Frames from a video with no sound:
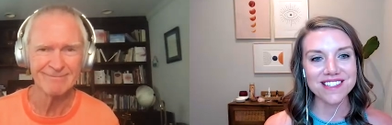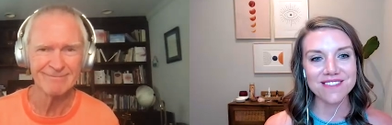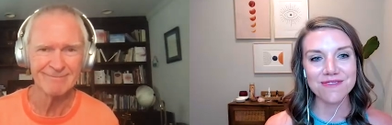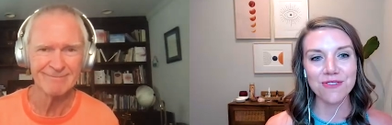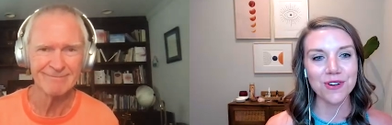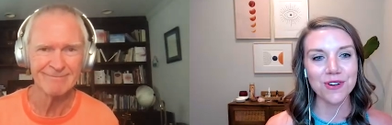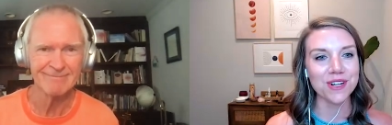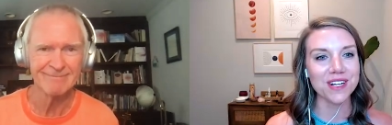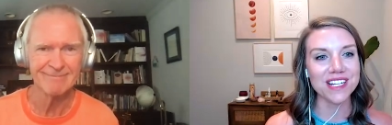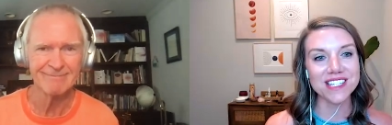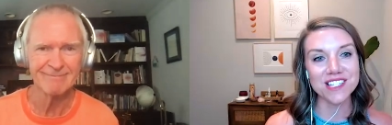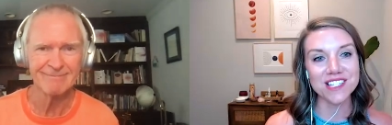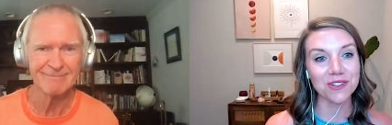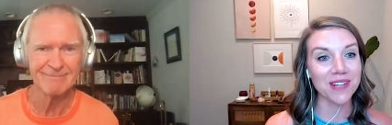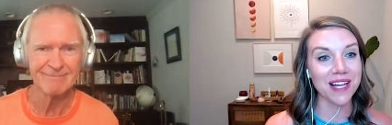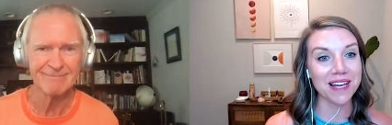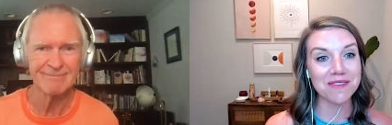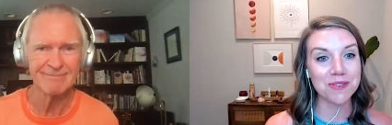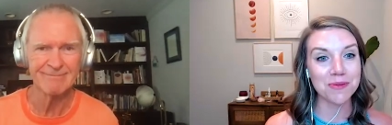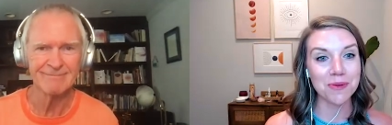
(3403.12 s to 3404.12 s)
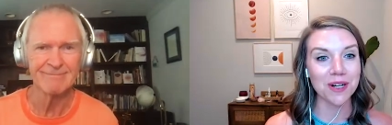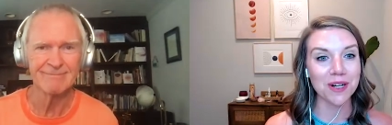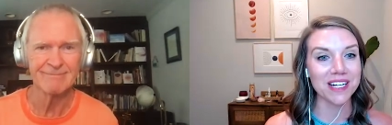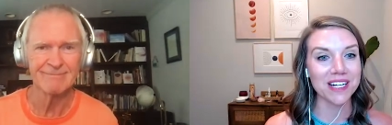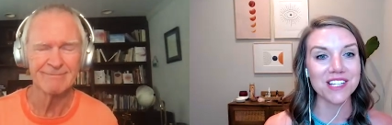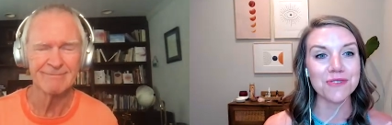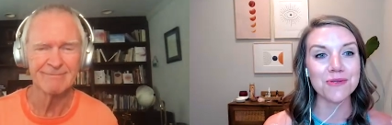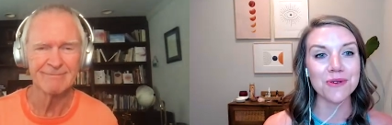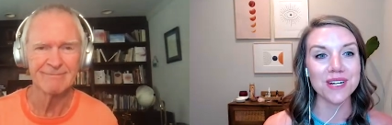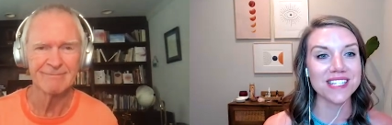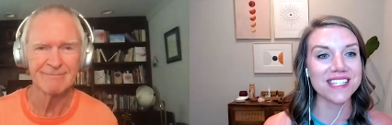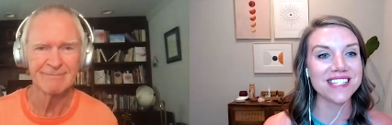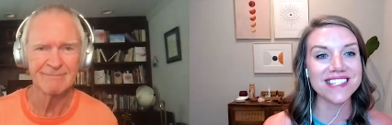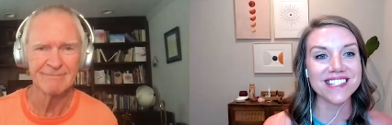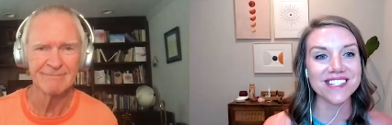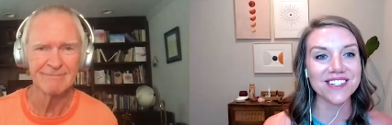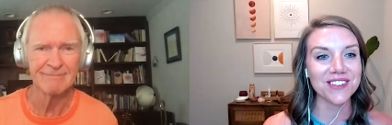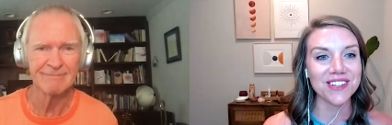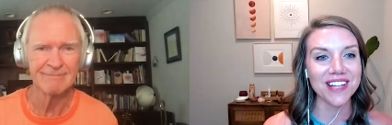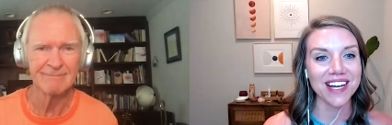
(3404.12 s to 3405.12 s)
Speaker 1: for it's your life's work and you it's
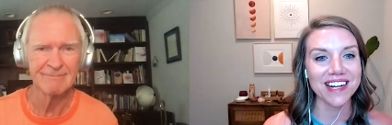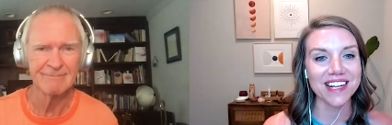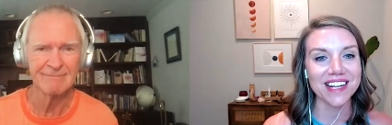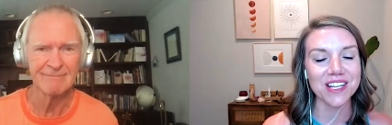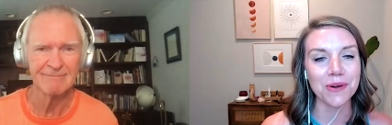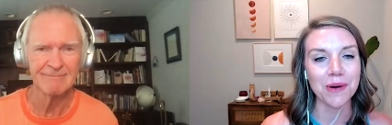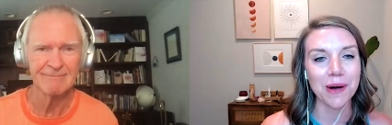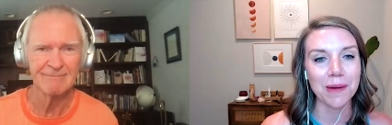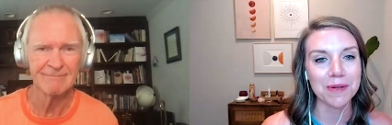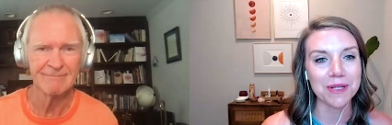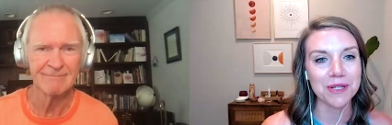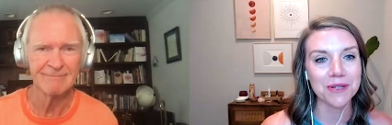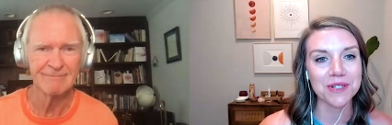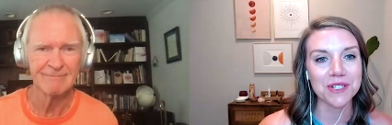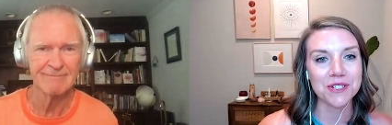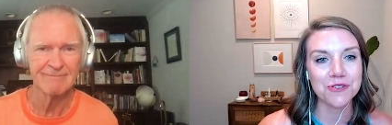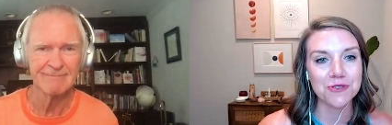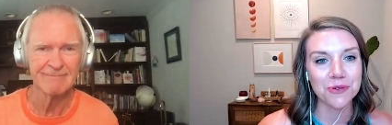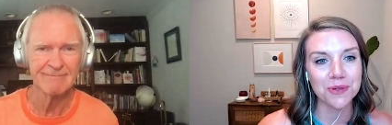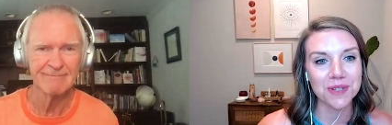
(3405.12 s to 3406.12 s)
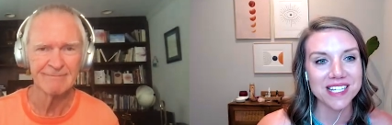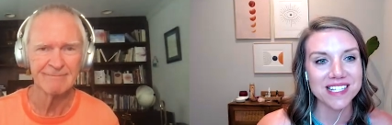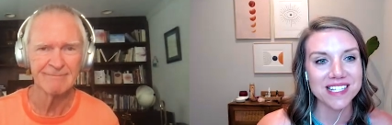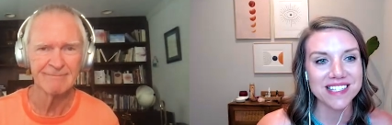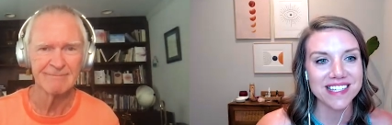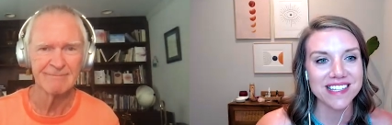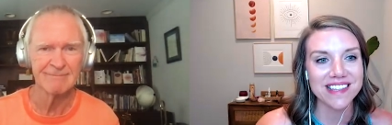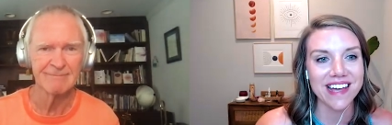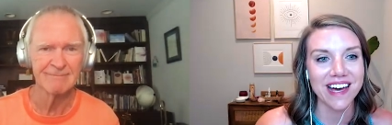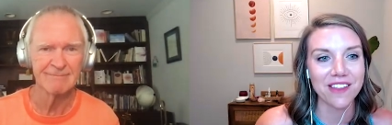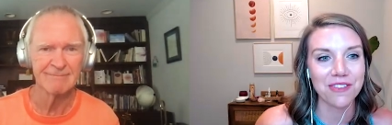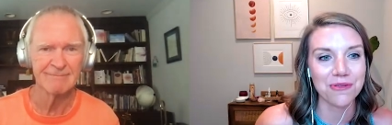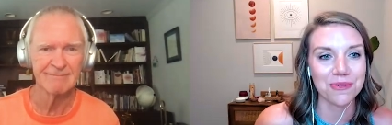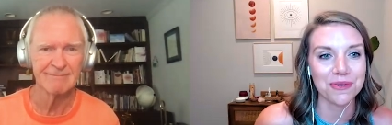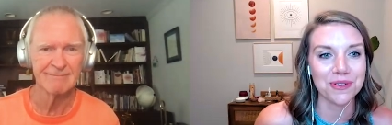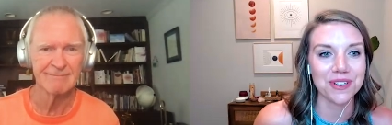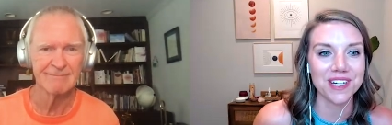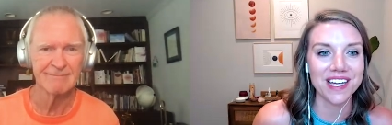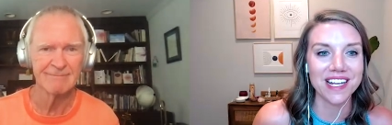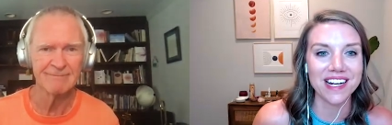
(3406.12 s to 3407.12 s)
still lighting you up and you can truly see that through
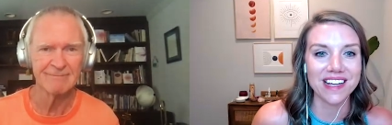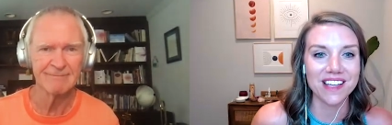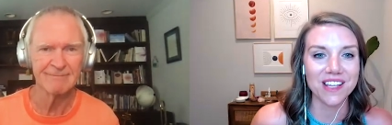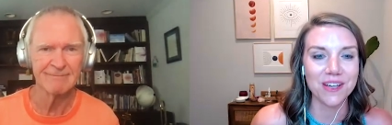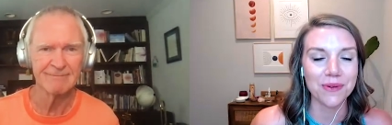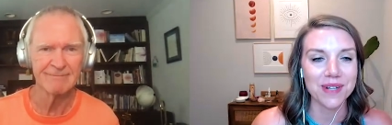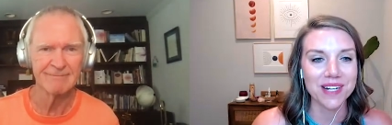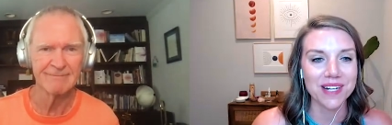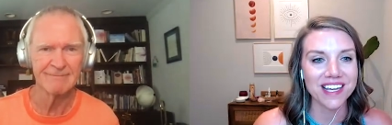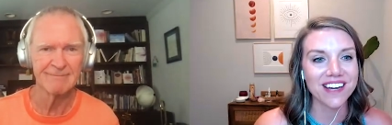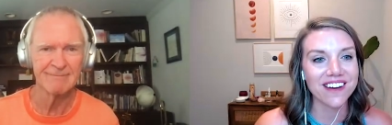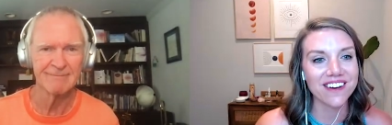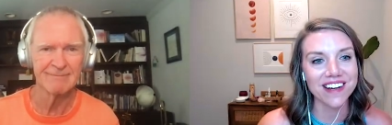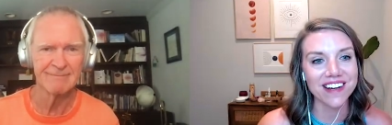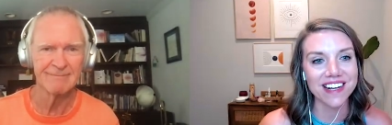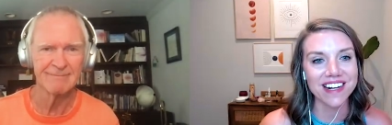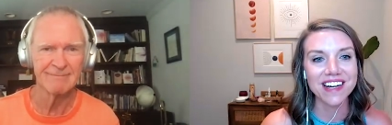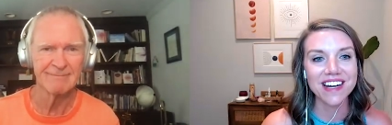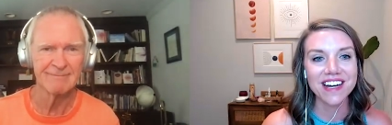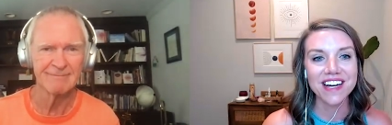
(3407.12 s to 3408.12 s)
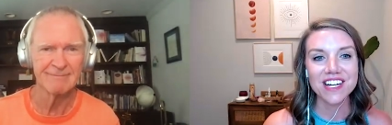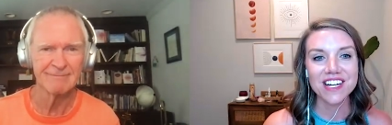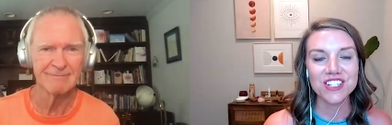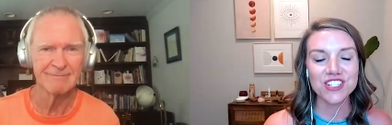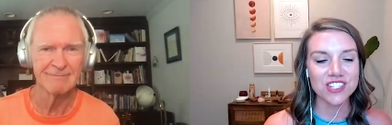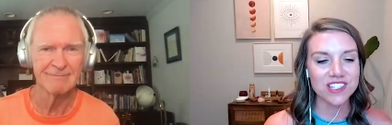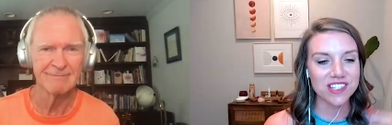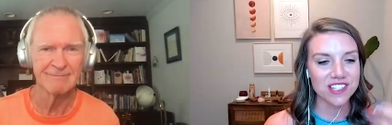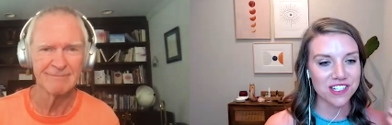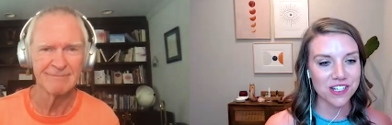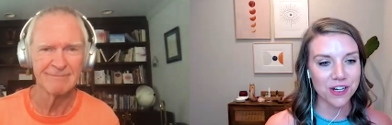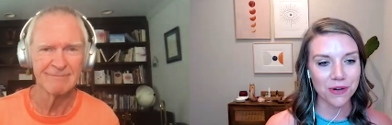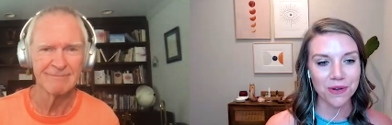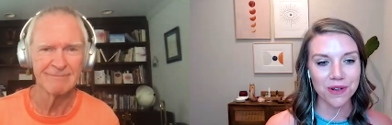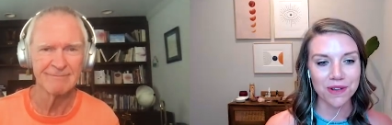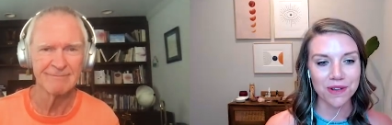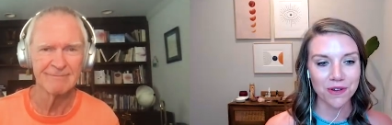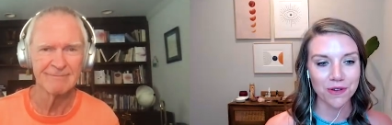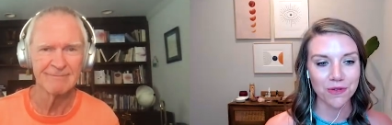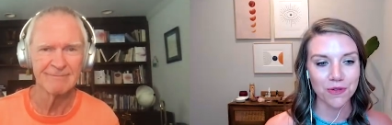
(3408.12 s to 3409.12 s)
looking at you and hearing just the
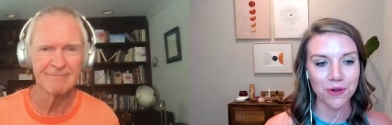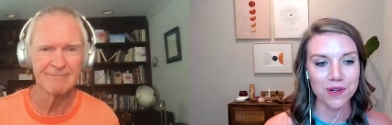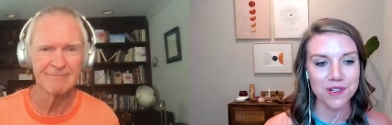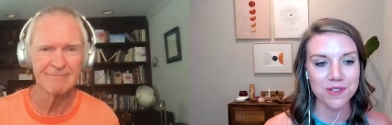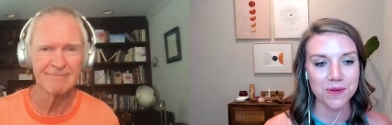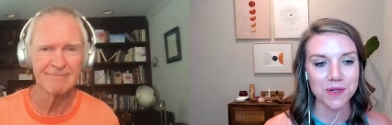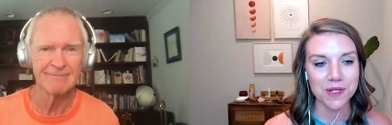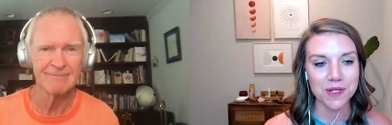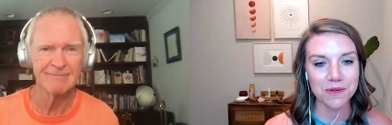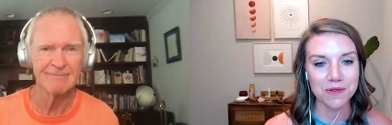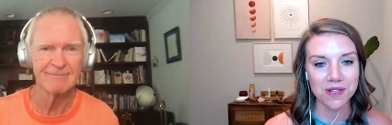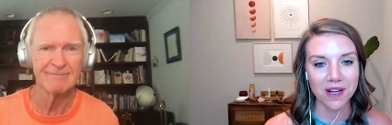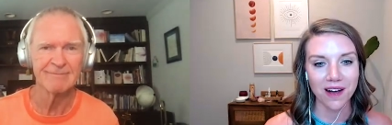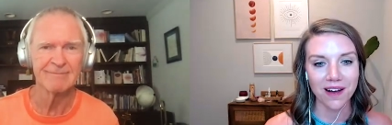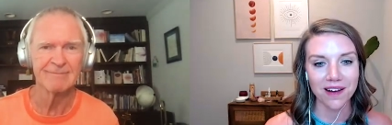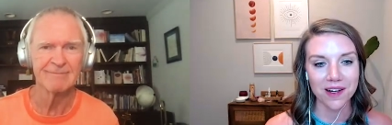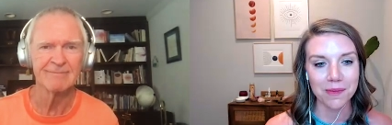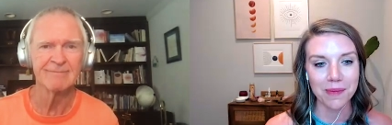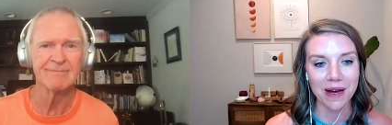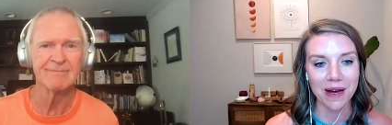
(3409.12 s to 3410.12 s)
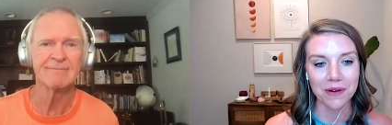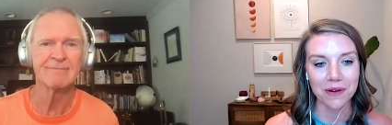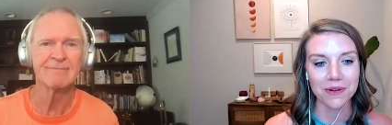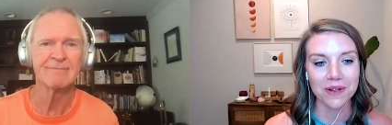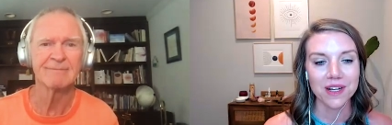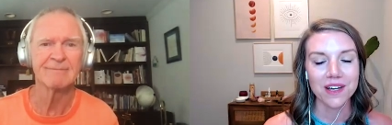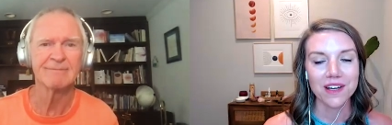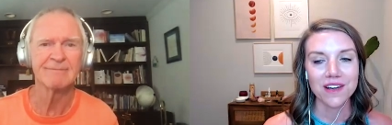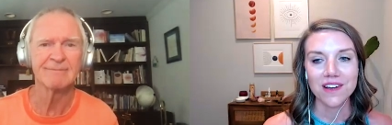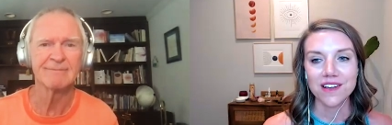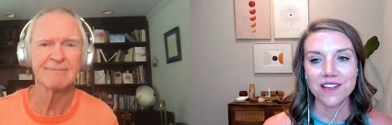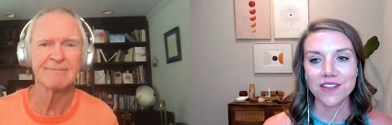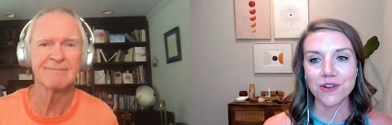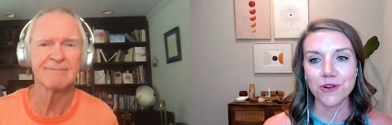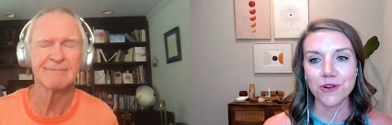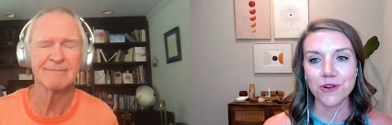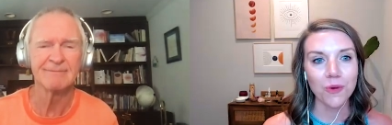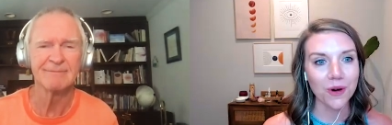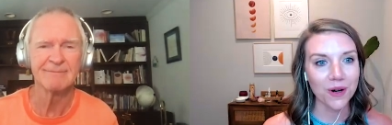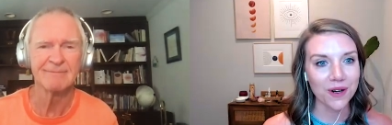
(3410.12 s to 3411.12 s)
tone of your voice when you talk about
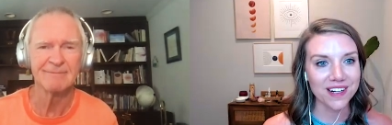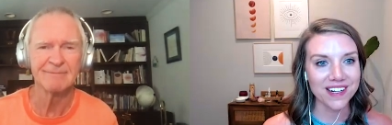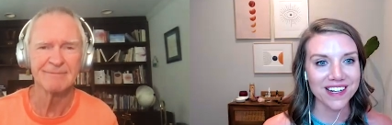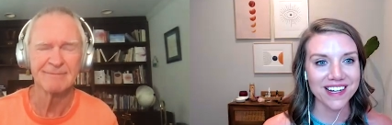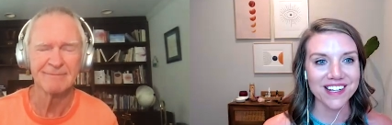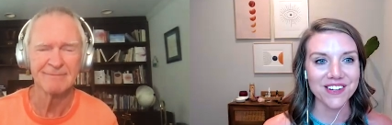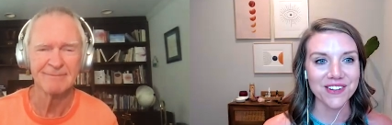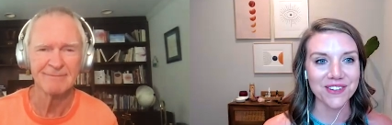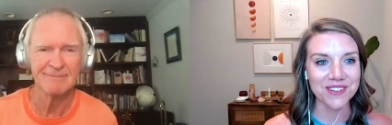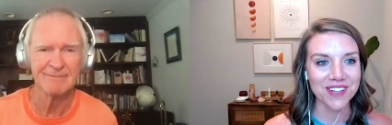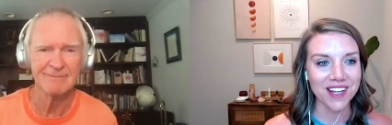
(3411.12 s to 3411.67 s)
your work and your